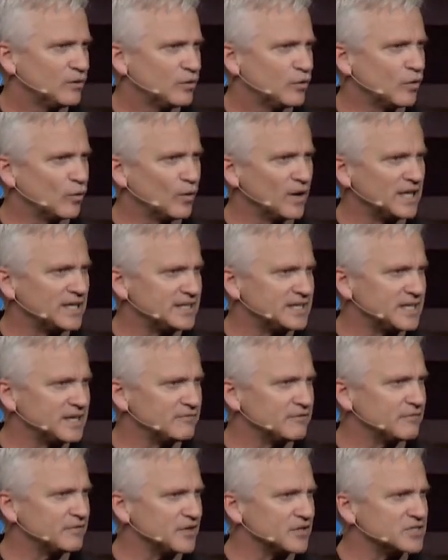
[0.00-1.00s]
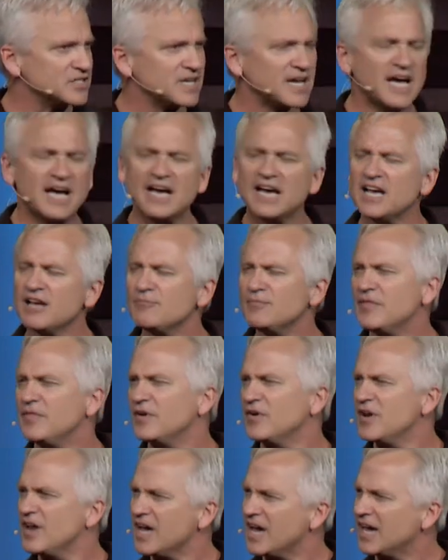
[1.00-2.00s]
who are willing to give of their time and
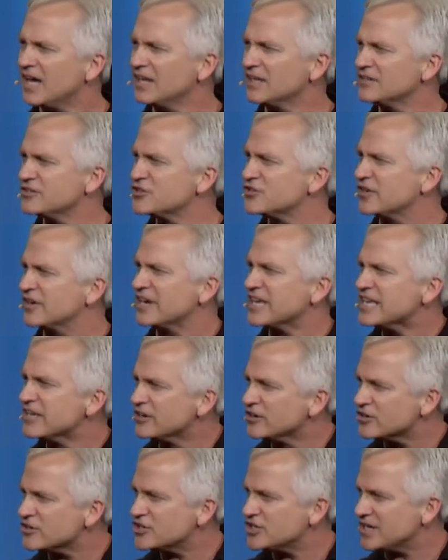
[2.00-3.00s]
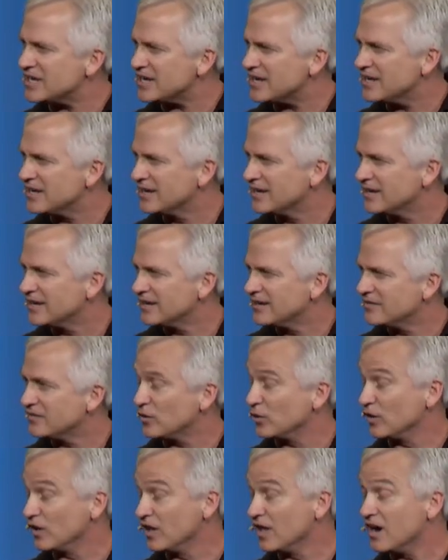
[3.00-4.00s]
their knowledge, their energy,
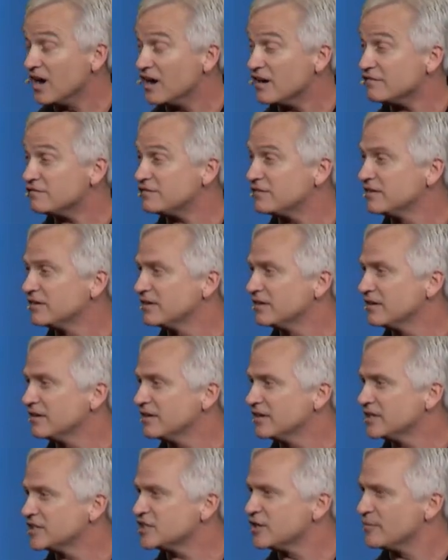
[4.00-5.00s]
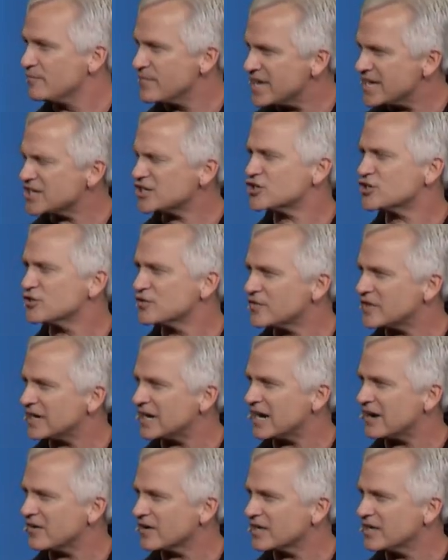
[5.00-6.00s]
their love to make sure that
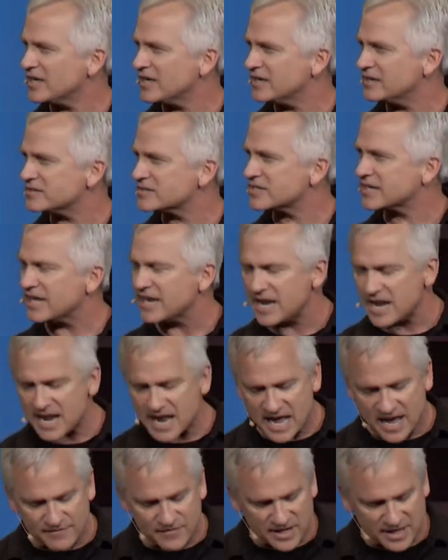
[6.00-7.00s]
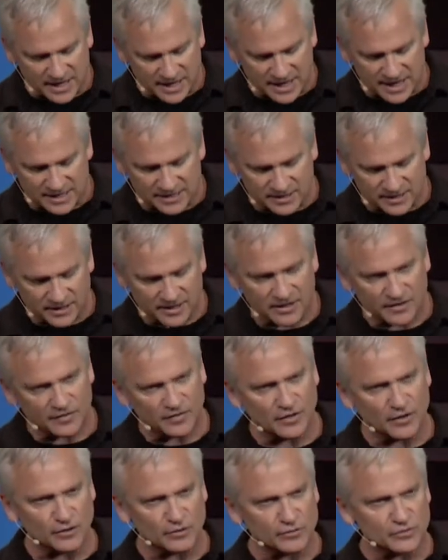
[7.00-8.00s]
our kids can navigate
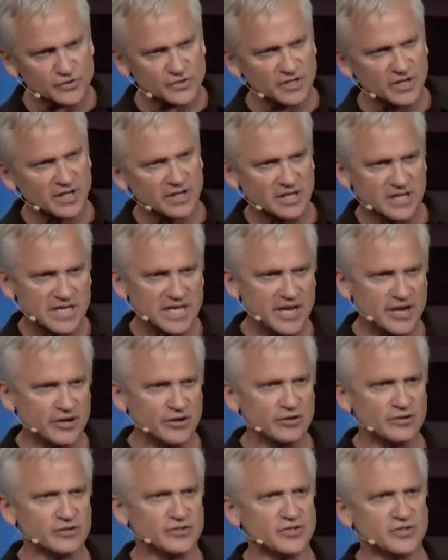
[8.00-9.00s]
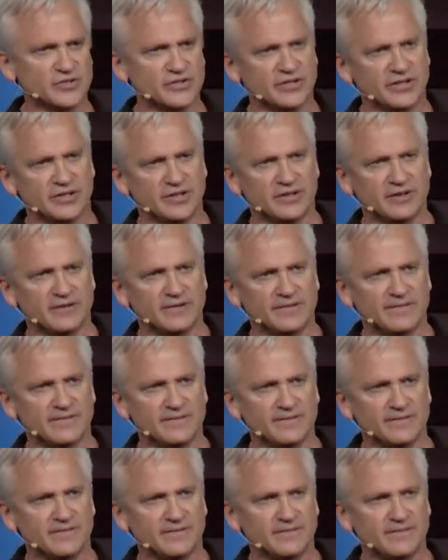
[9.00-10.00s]
those years
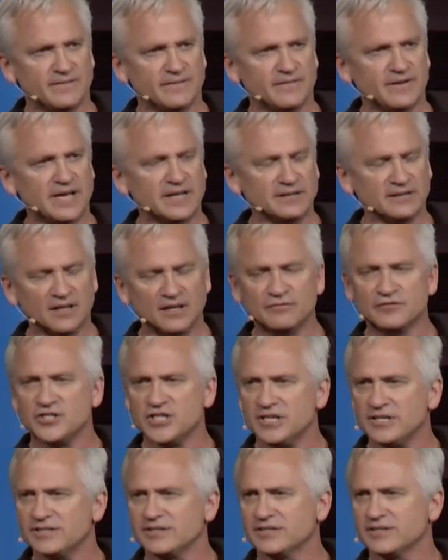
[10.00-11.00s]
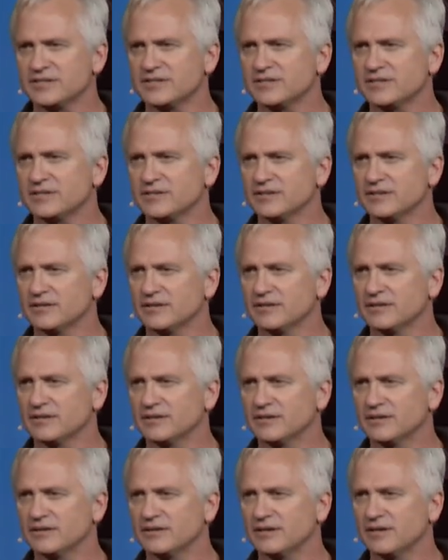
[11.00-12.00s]
and love Jesus
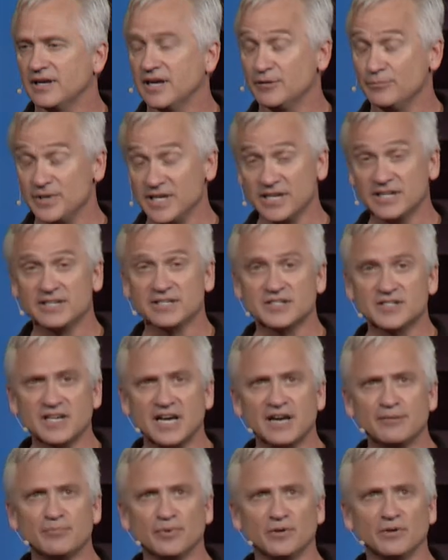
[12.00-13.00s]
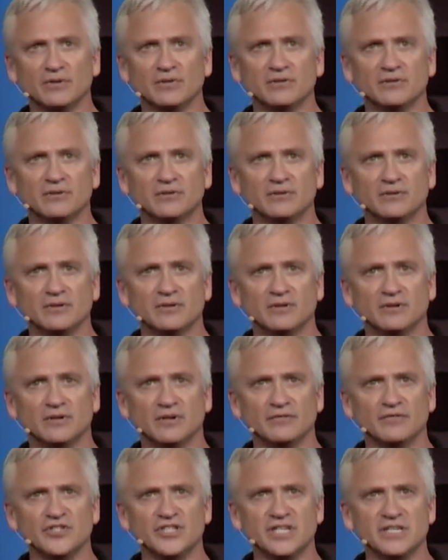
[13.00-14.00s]
and be a disciple
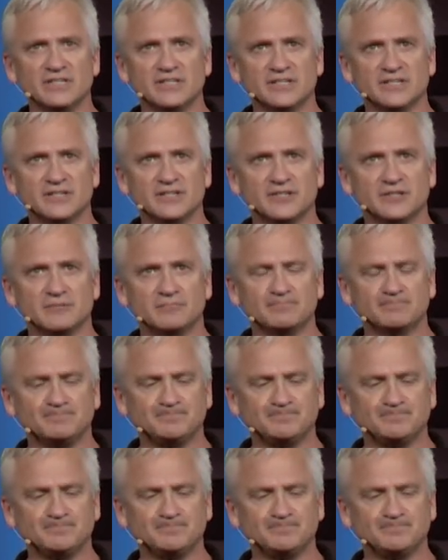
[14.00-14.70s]
of Jesus.